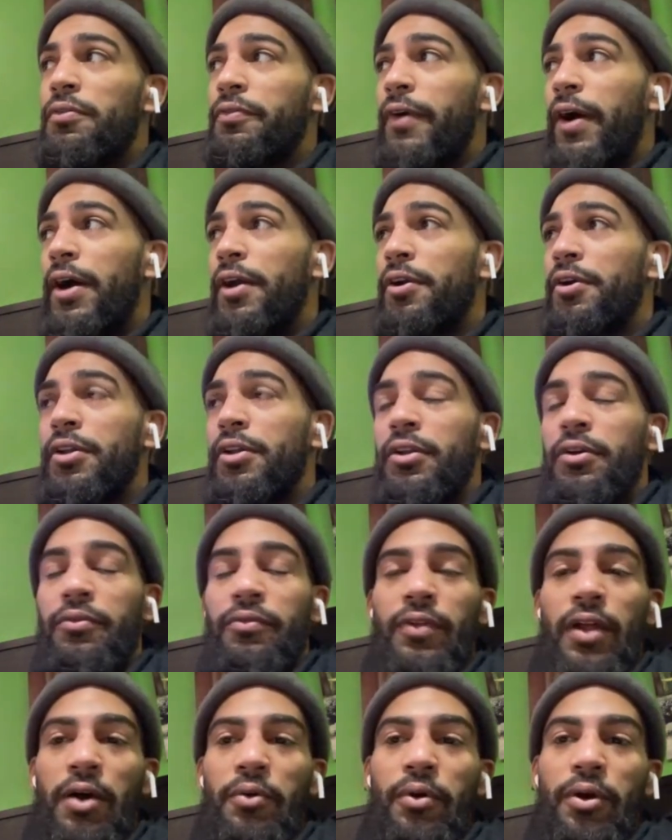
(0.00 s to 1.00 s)
fighter in the
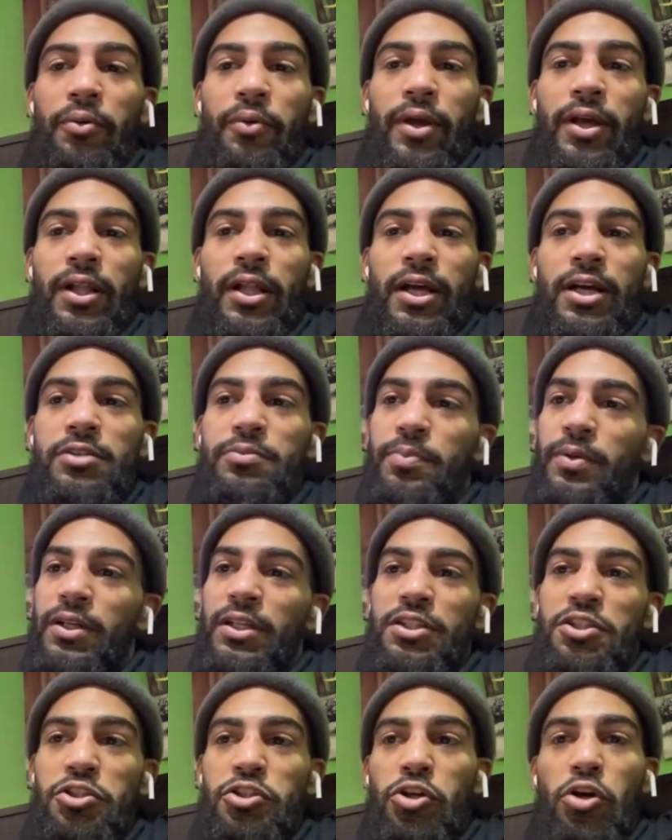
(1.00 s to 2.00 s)
flyweight weight class,
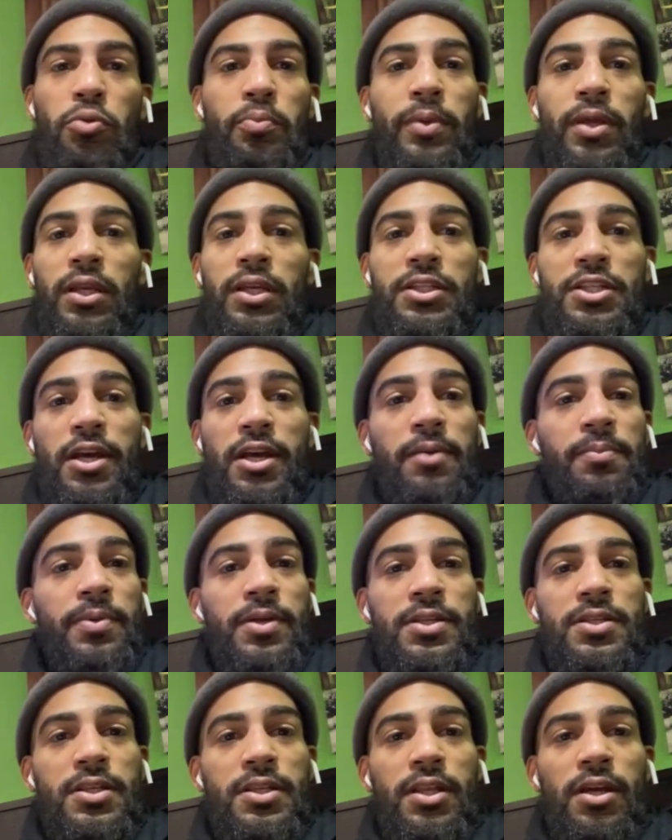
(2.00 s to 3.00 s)
but it's so many
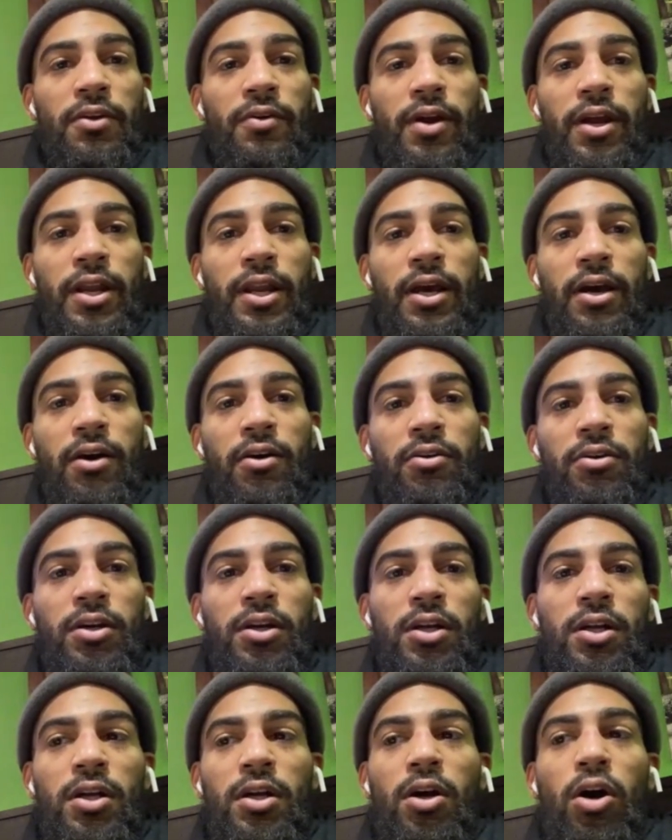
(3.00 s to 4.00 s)
champions in there right now.
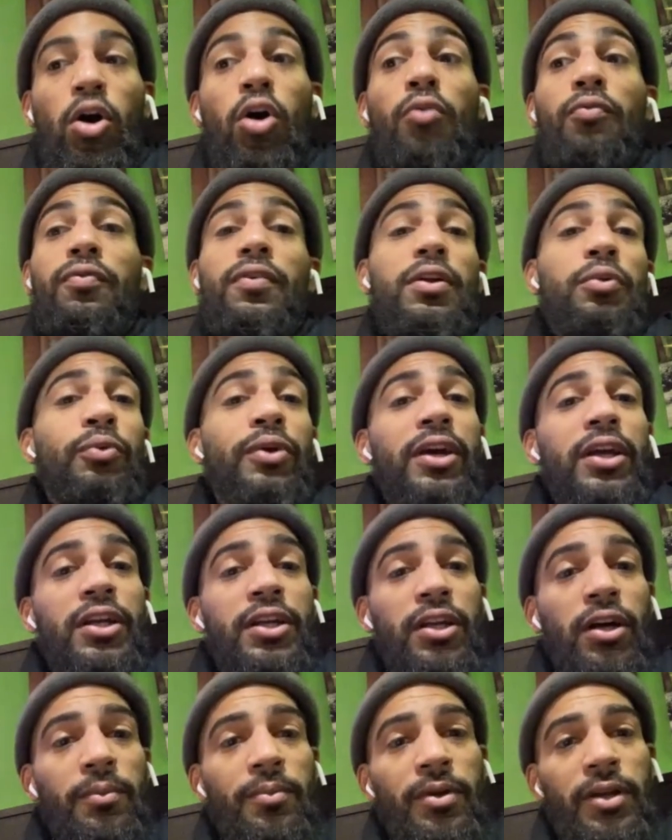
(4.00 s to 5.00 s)
Hopefully we get a
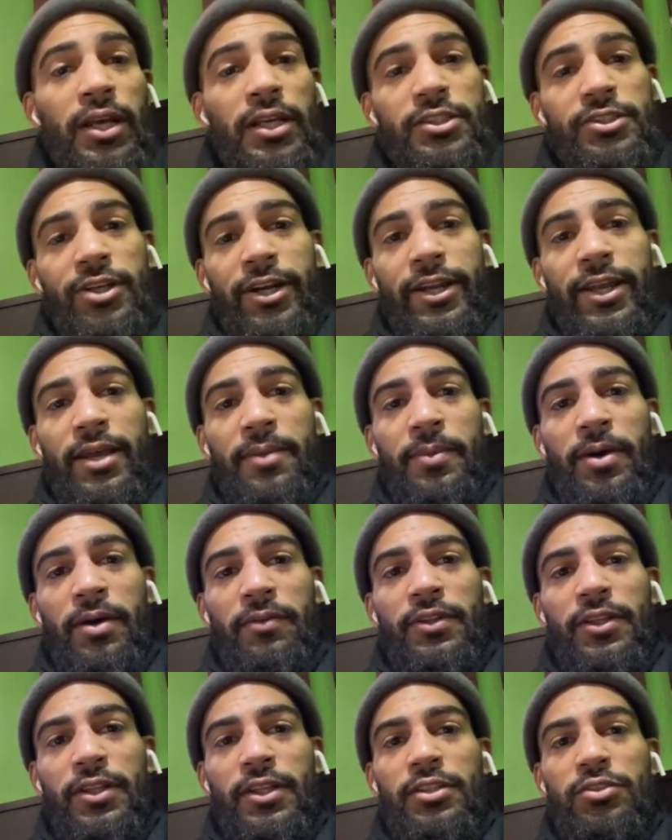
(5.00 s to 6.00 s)
number next to our name
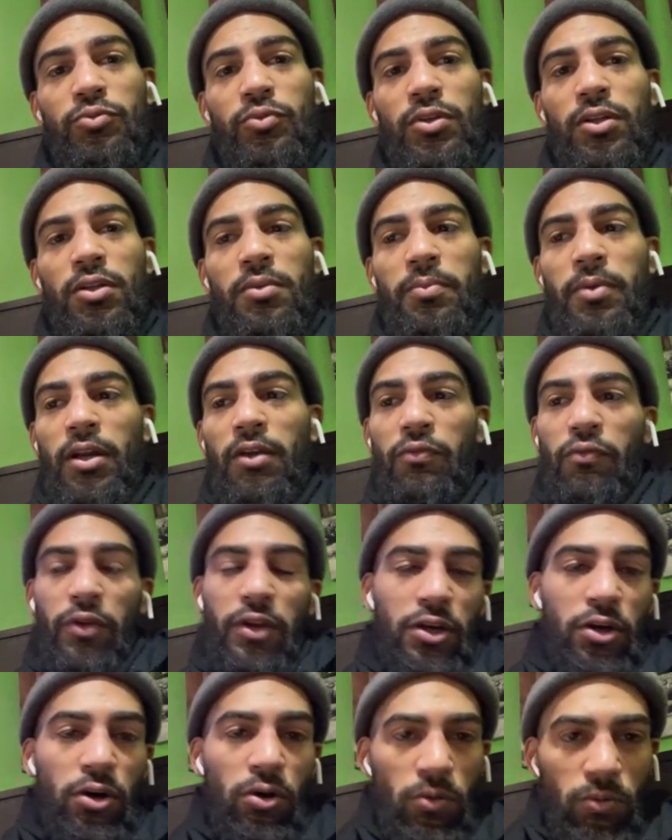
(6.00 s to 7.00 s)
after this one, but if we
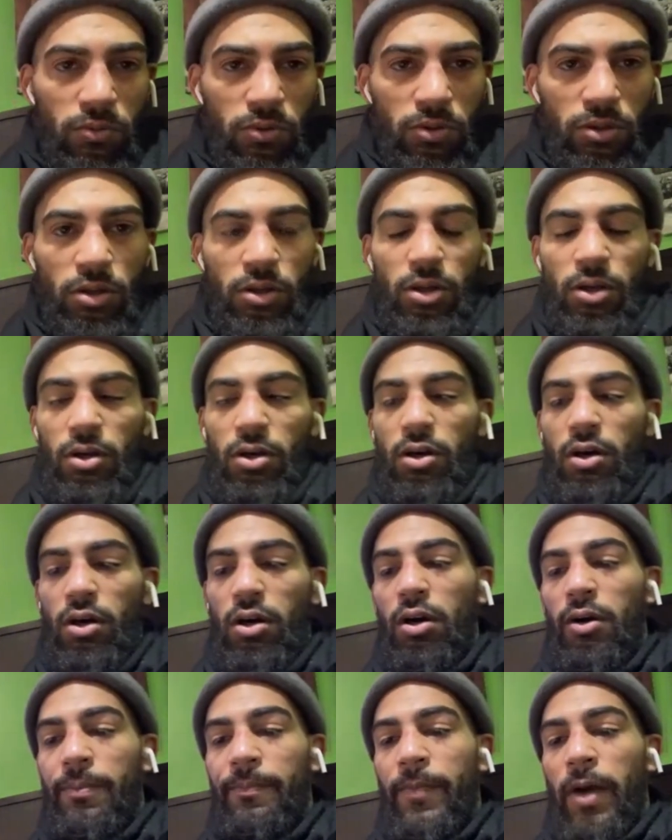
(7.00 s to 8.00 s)
don't,
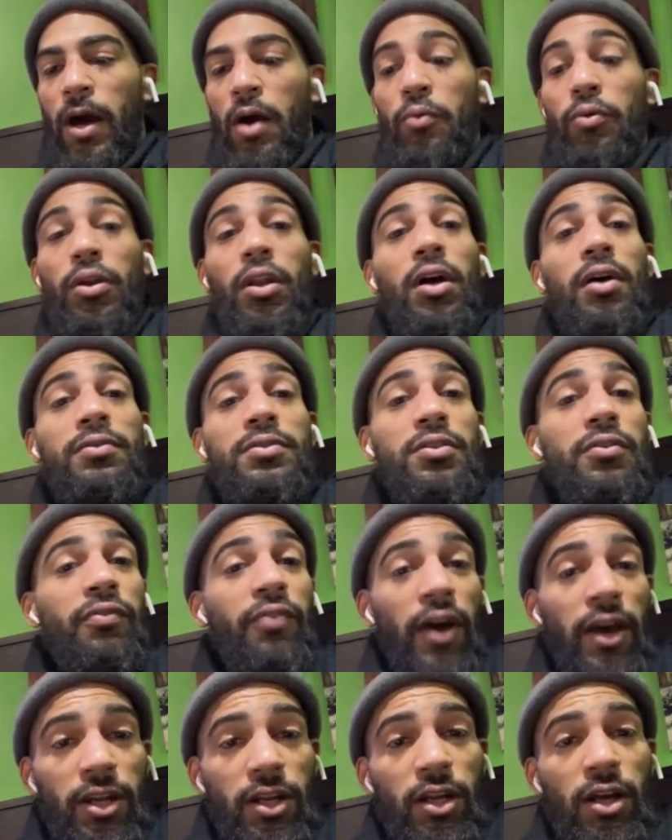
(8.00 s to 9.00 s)
I would love to
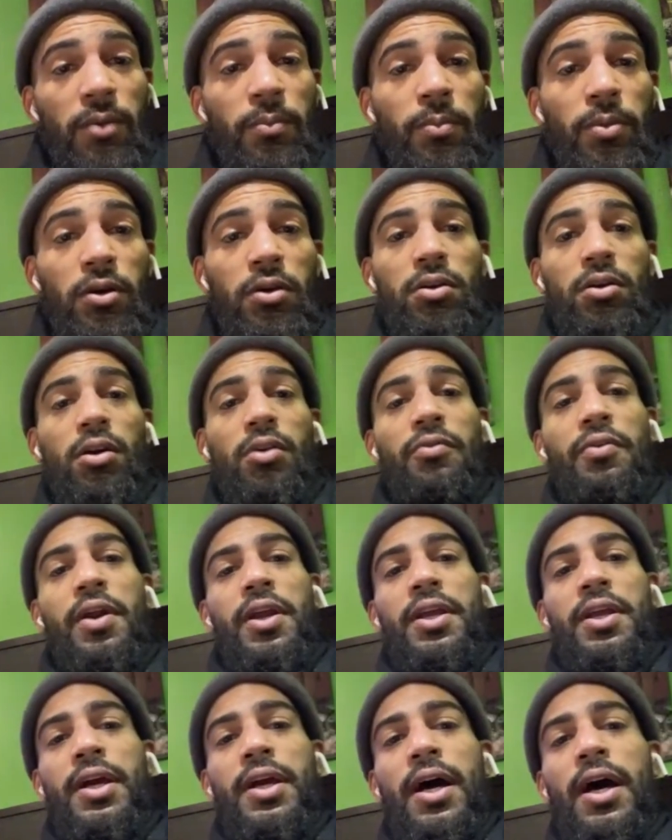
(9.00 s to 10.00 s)
fight a
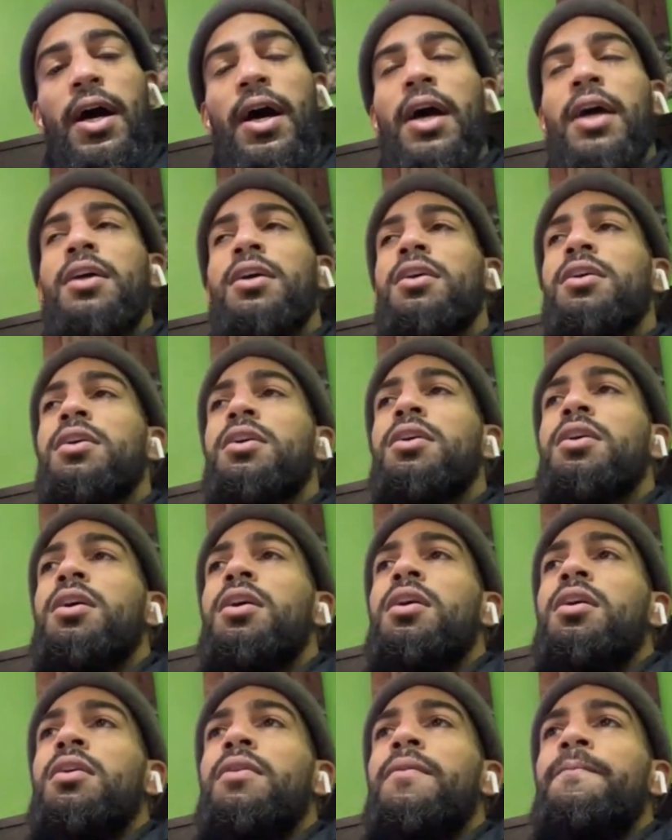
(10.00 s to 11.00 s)
ranked guy.
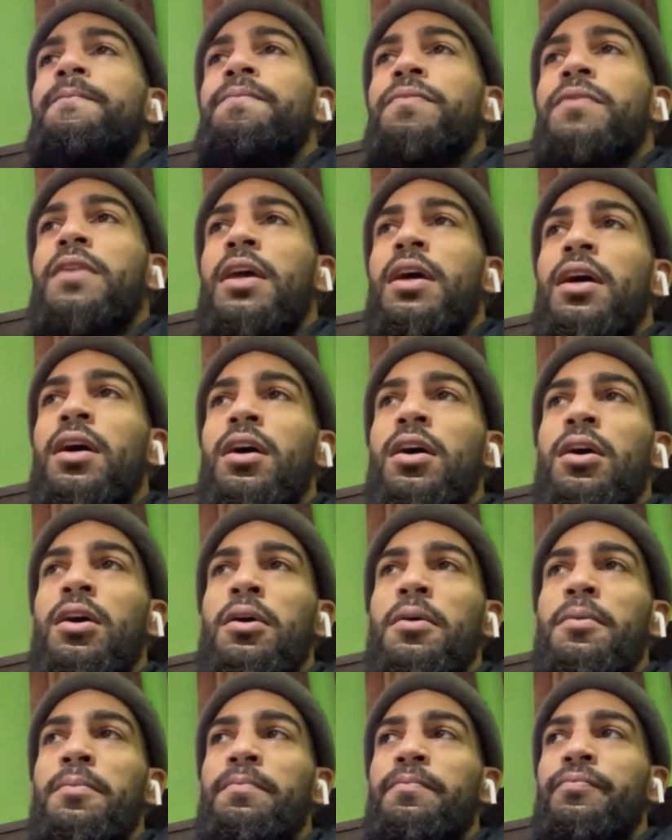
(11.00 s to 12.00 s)

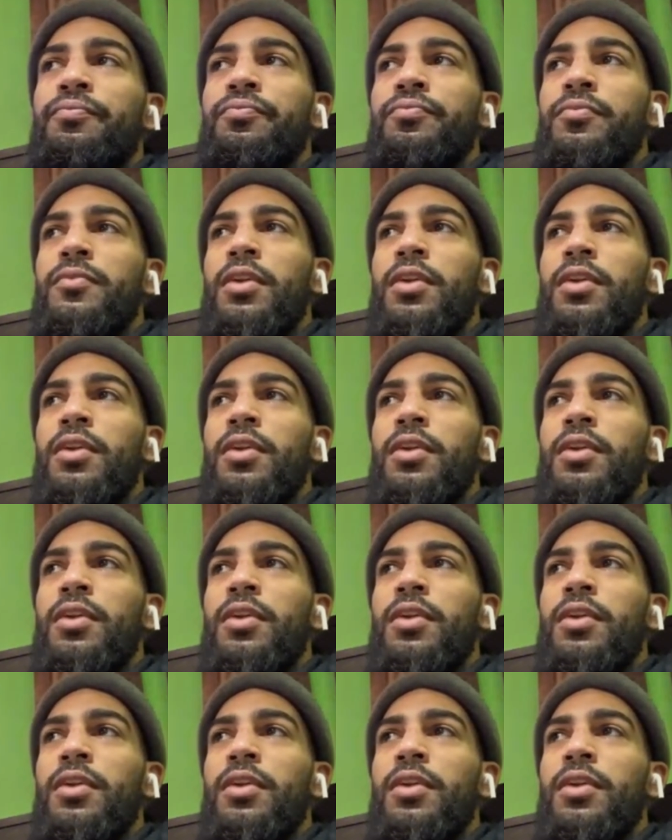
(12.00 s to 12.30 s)
I'm